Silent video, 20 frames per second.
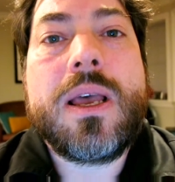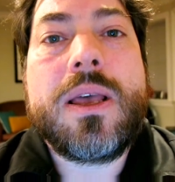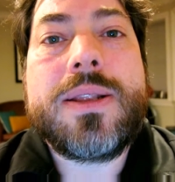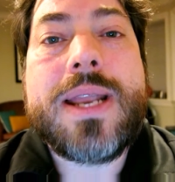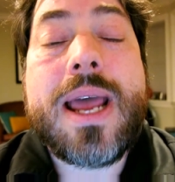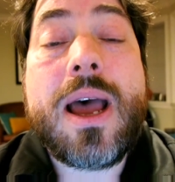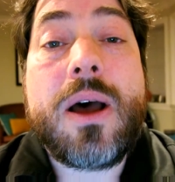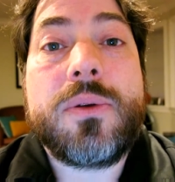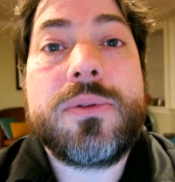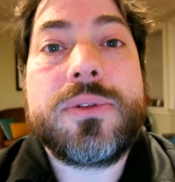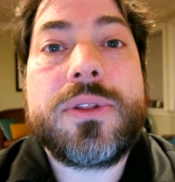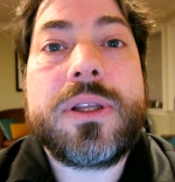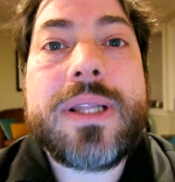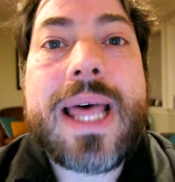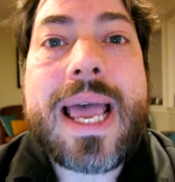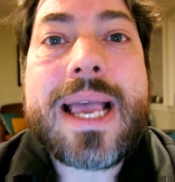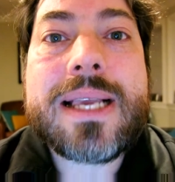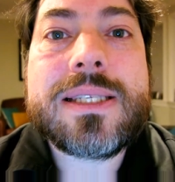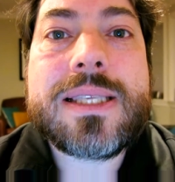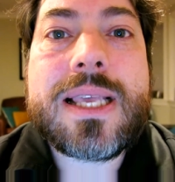Now, the
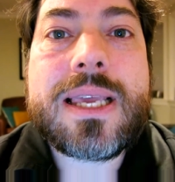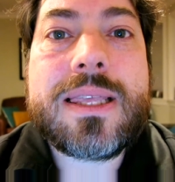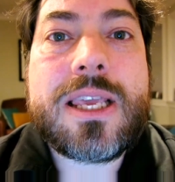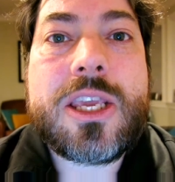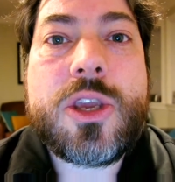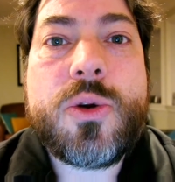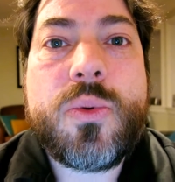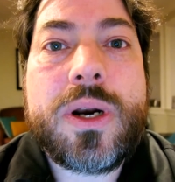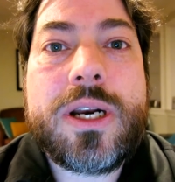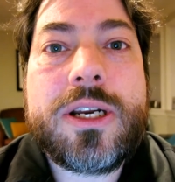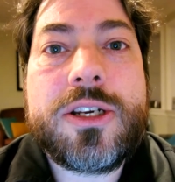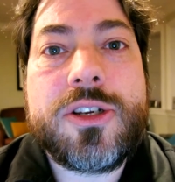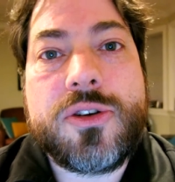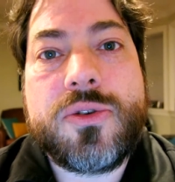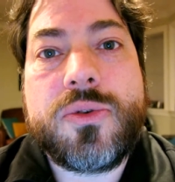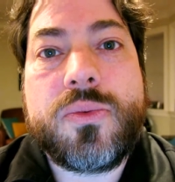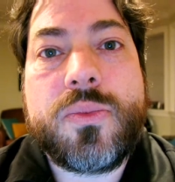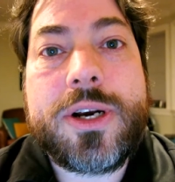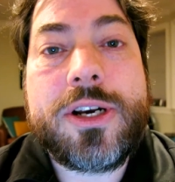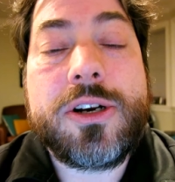last thing that you want to
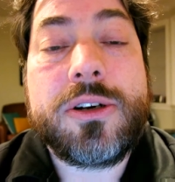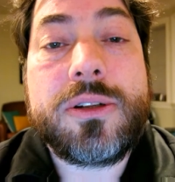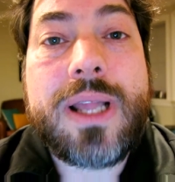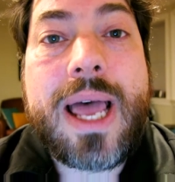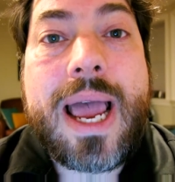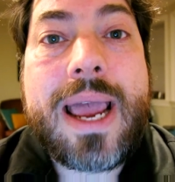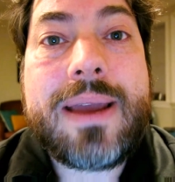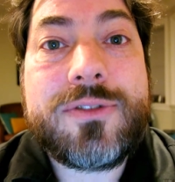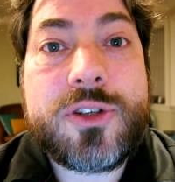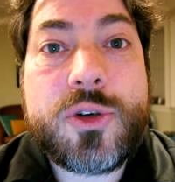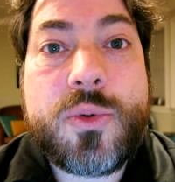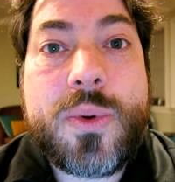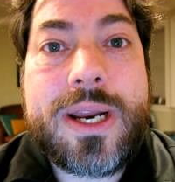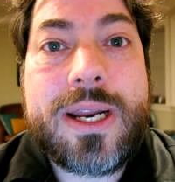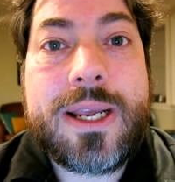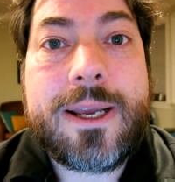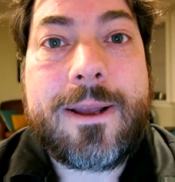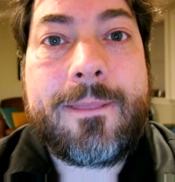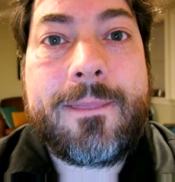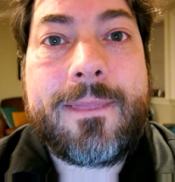do when you're live
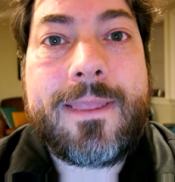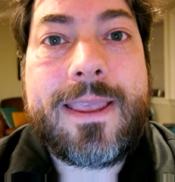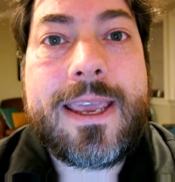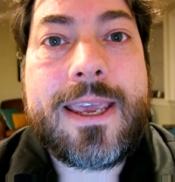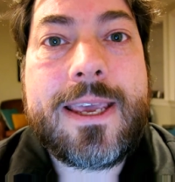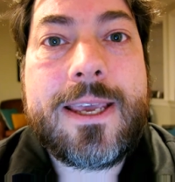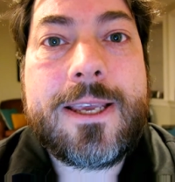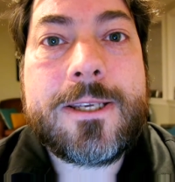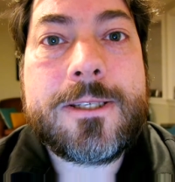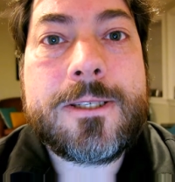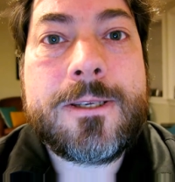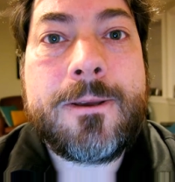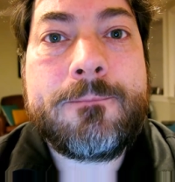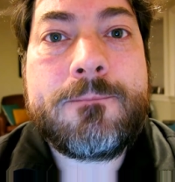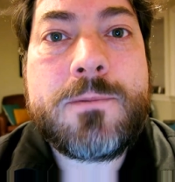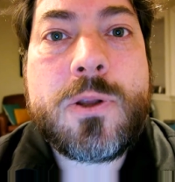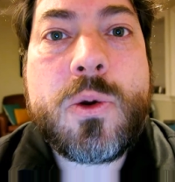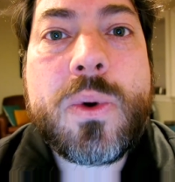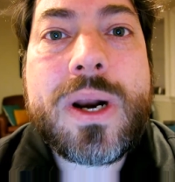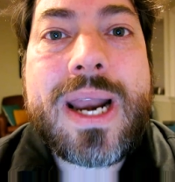tweeting is
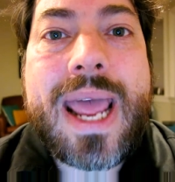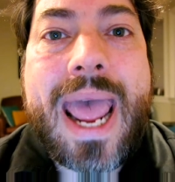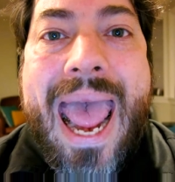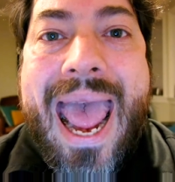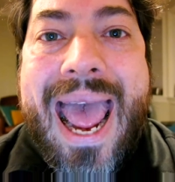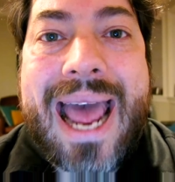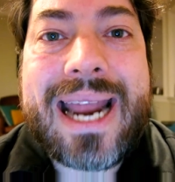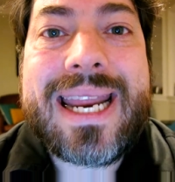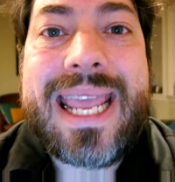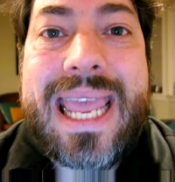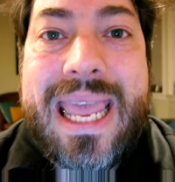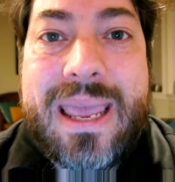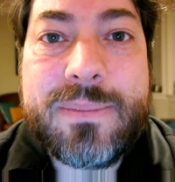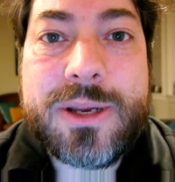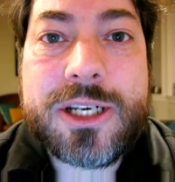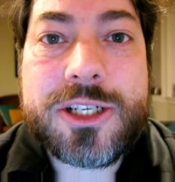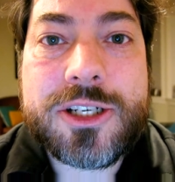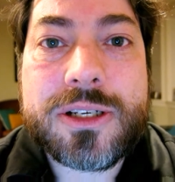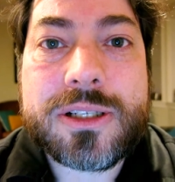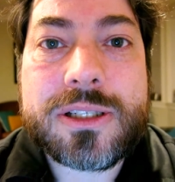you want to add
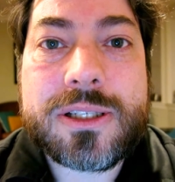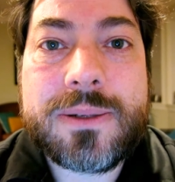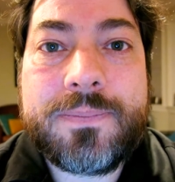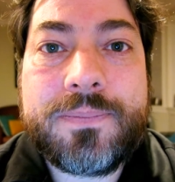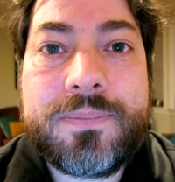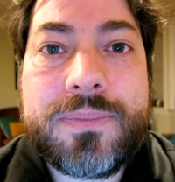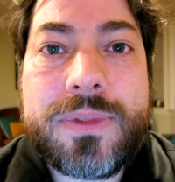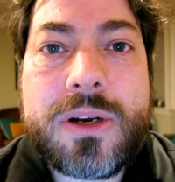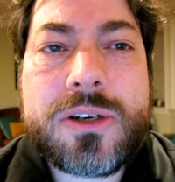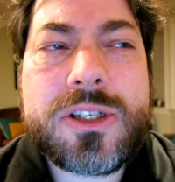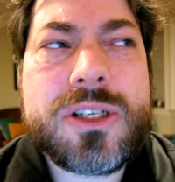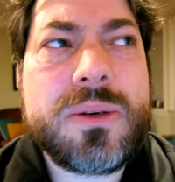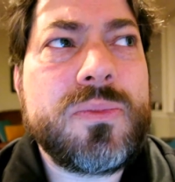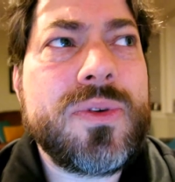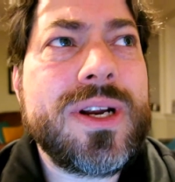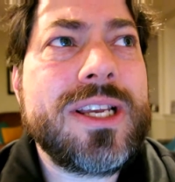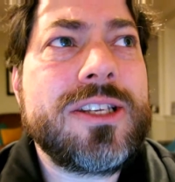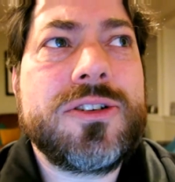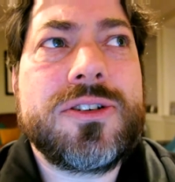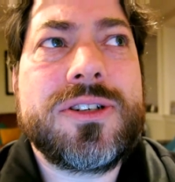images. There's some
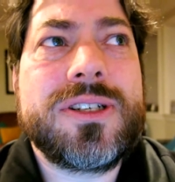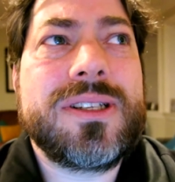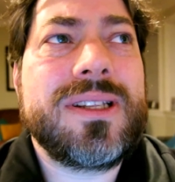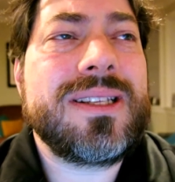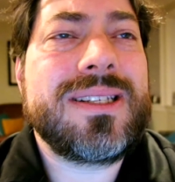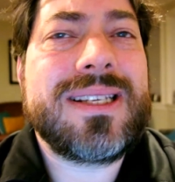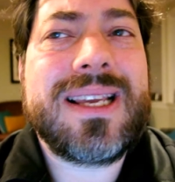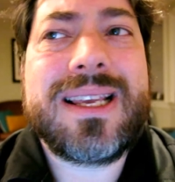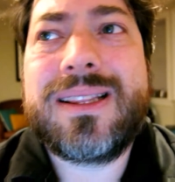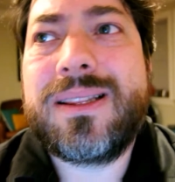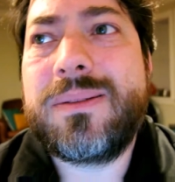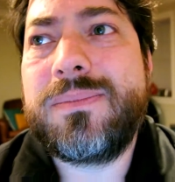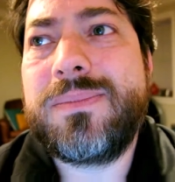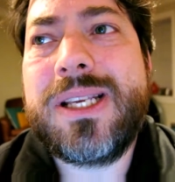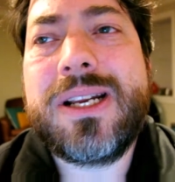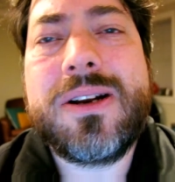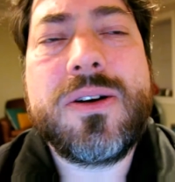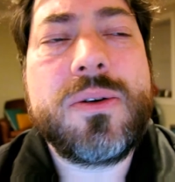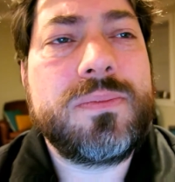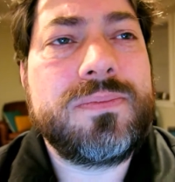research that said,
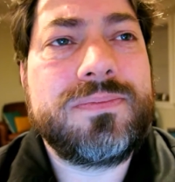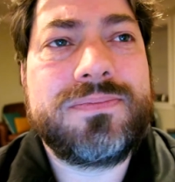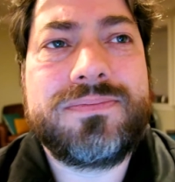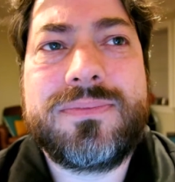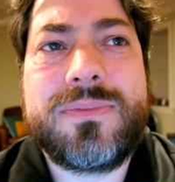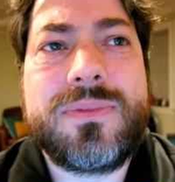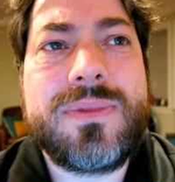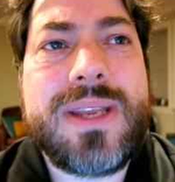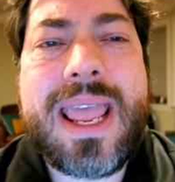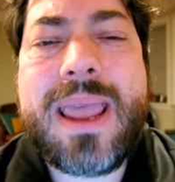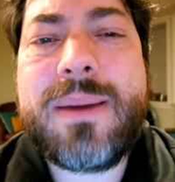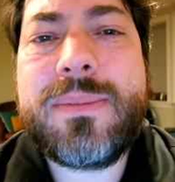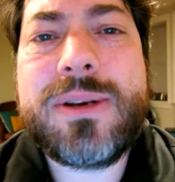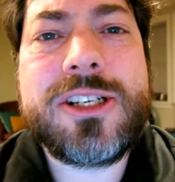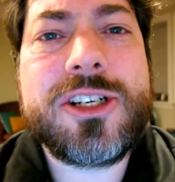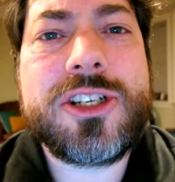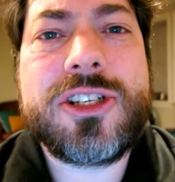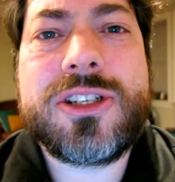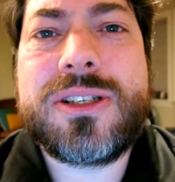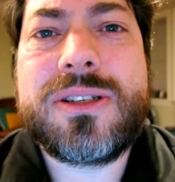
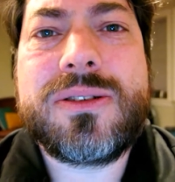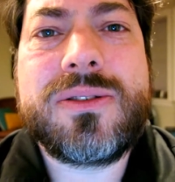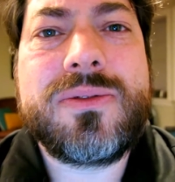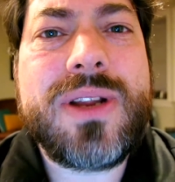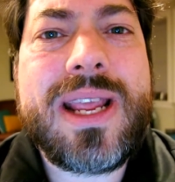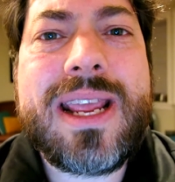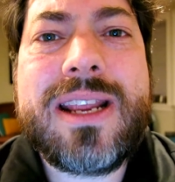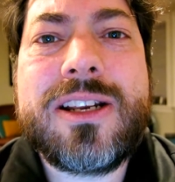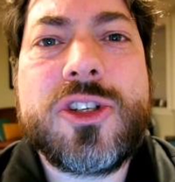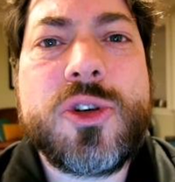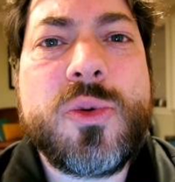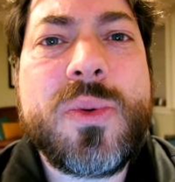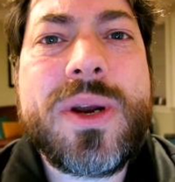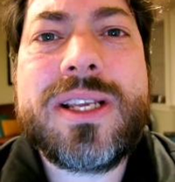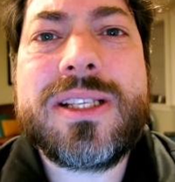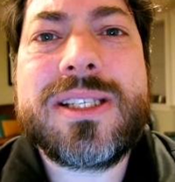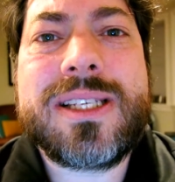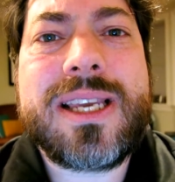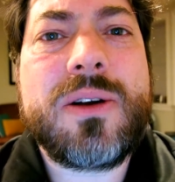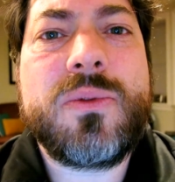images in
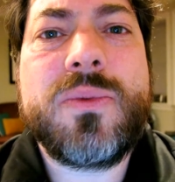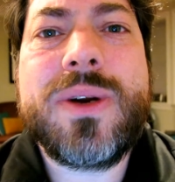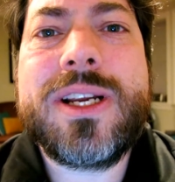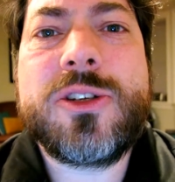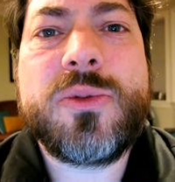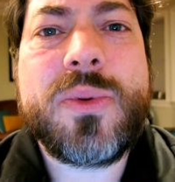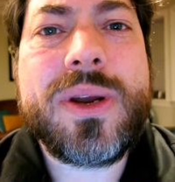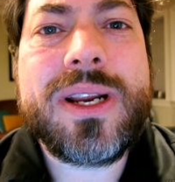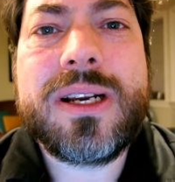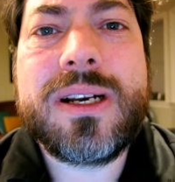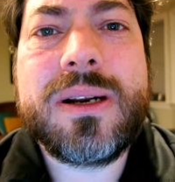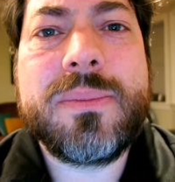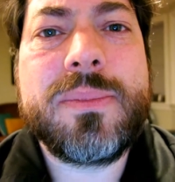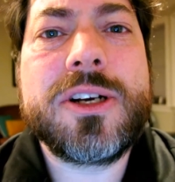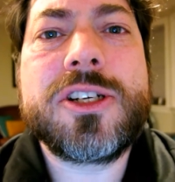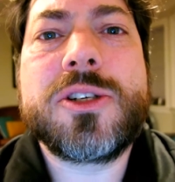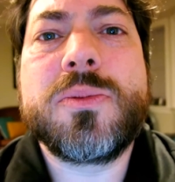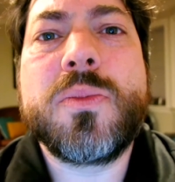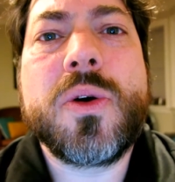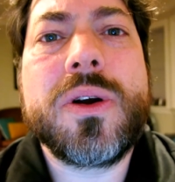tweets get retweeted a
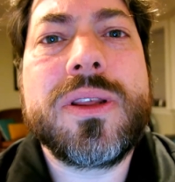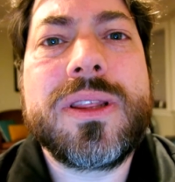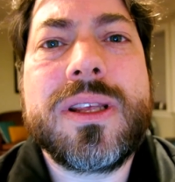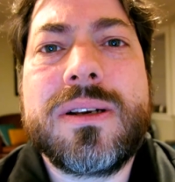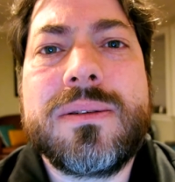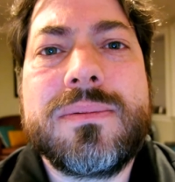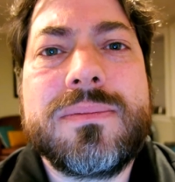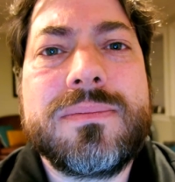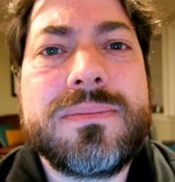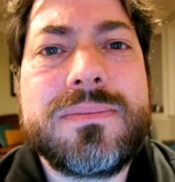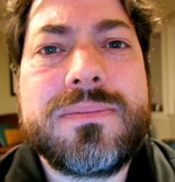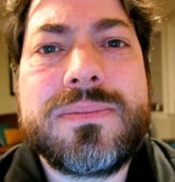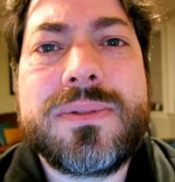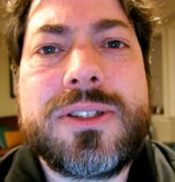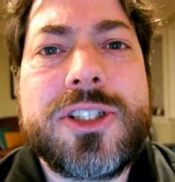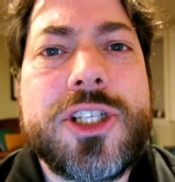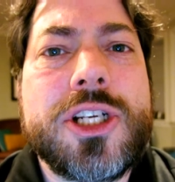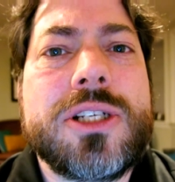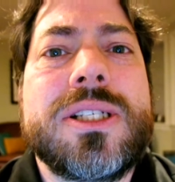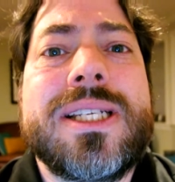bunch more than
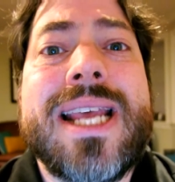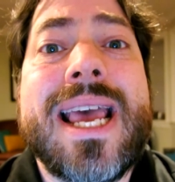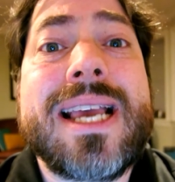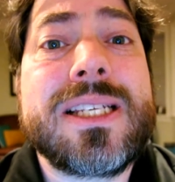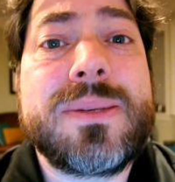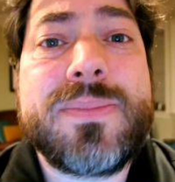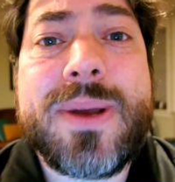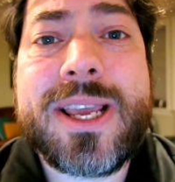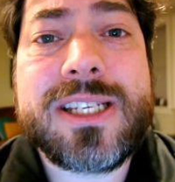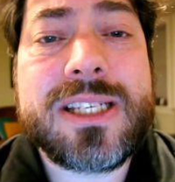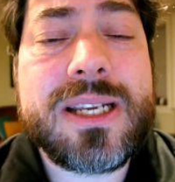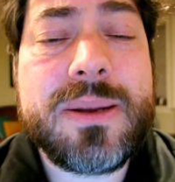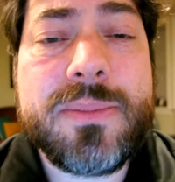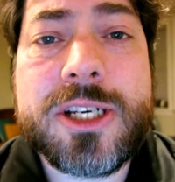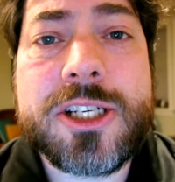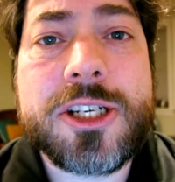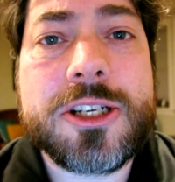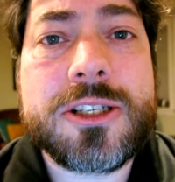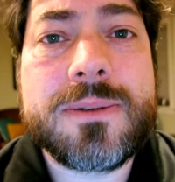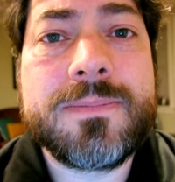just text-based
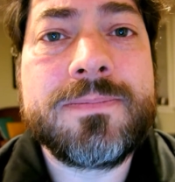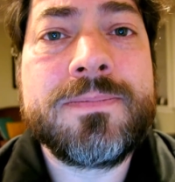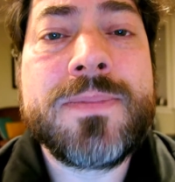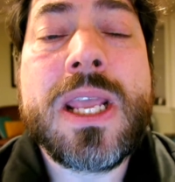images.